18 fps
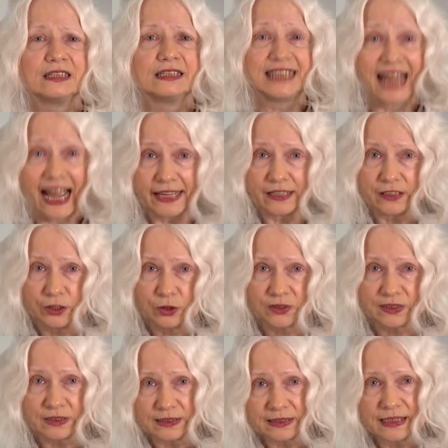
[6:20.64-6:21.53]

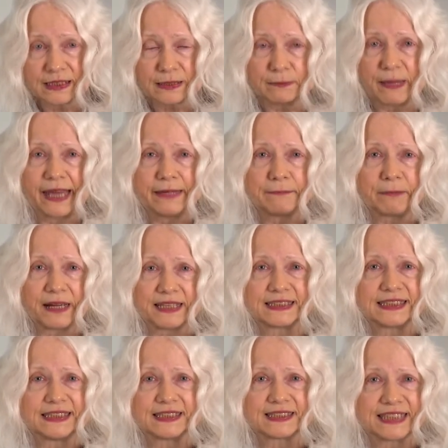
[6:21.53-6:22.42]
Diagnosis is made by
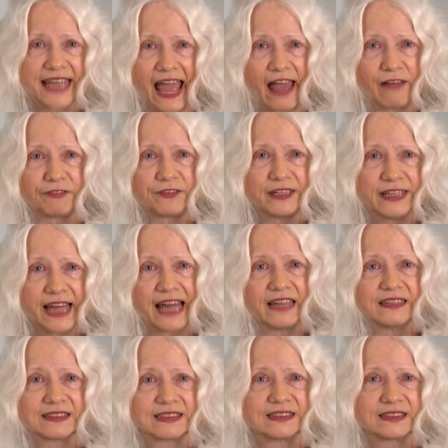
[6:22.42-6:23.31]
CSF
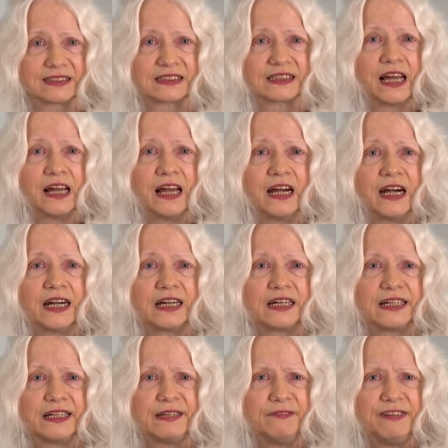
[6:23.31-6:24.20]
analysis,
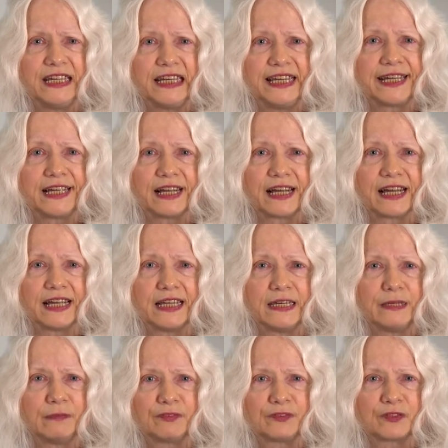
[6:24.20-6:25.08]
revealing a
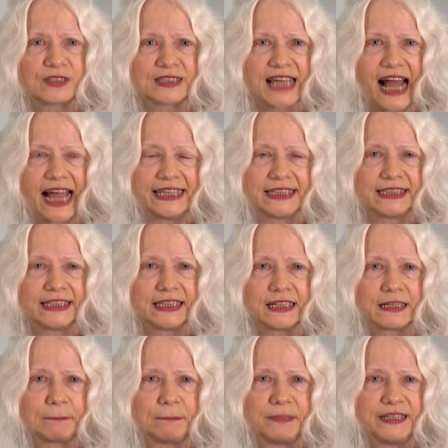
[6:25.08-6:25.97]

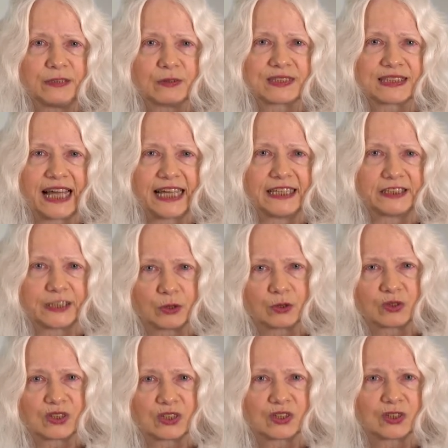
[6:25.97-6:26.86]
lymphocytic
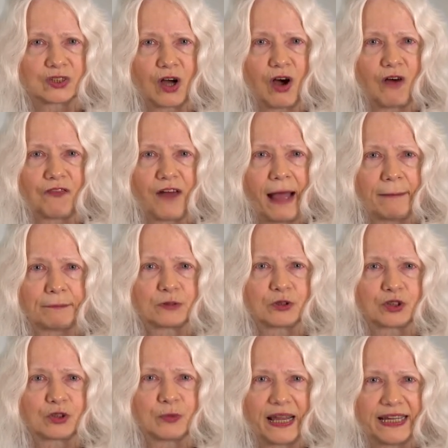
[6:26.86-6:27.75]
pleocytosis of up
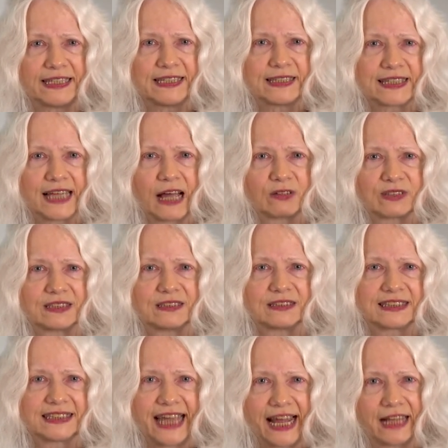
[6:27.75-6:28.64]
to 20,000
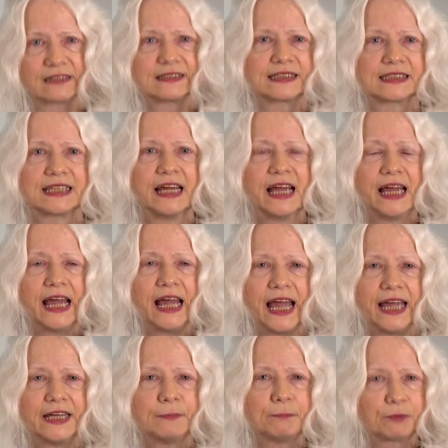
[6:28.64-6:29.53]
cells
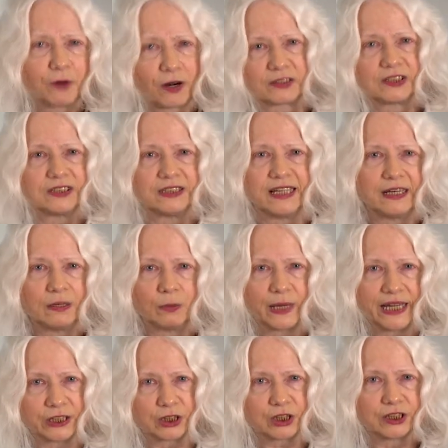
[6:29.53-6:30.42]
and a protein
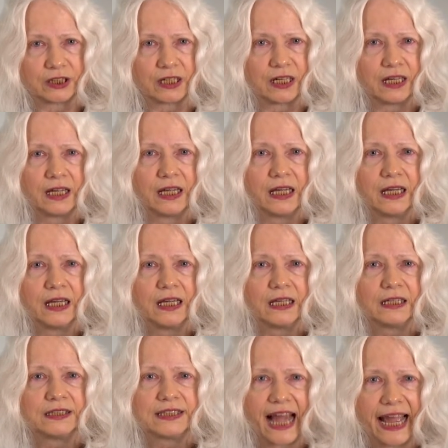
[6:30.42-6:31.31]
elevation.
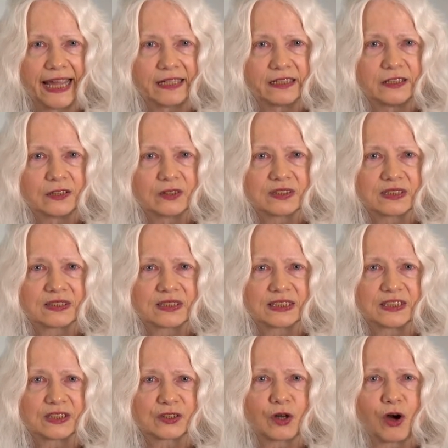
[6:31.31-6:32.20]
Diagnosis
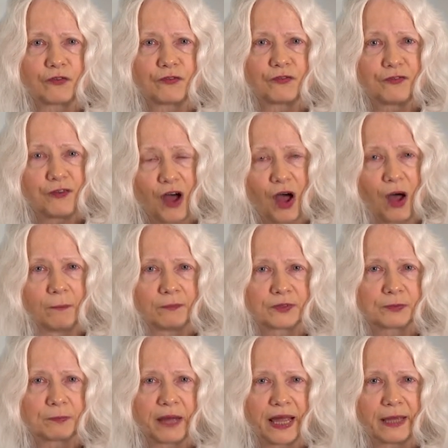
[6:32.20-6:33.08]
is
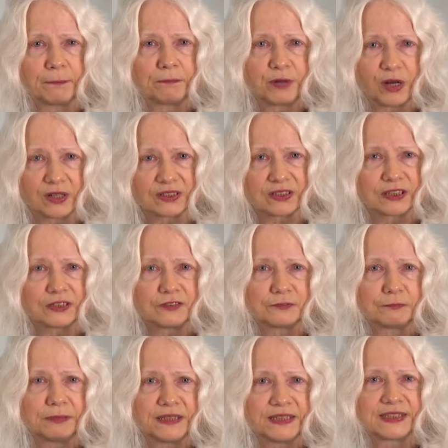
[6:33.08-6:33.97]
confirmed by a
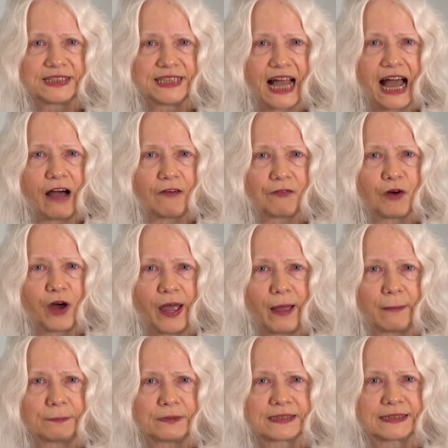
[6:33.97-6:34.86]
positive PCR for
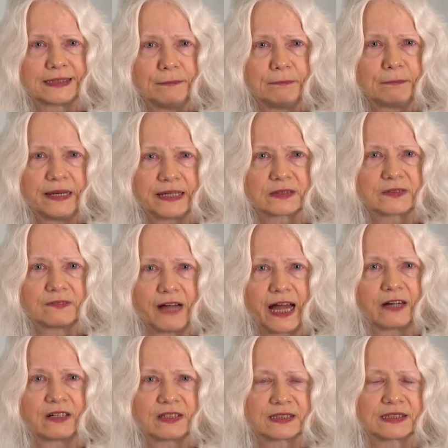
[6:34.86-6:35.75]
herpes simplex
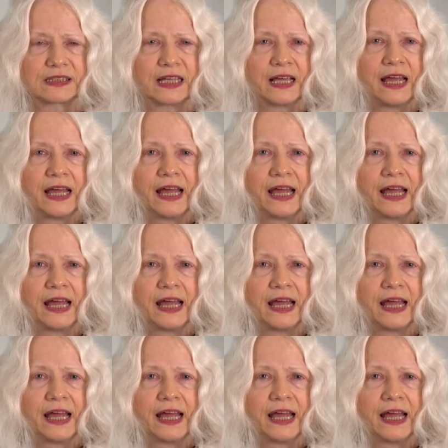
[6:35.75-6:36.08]
virus.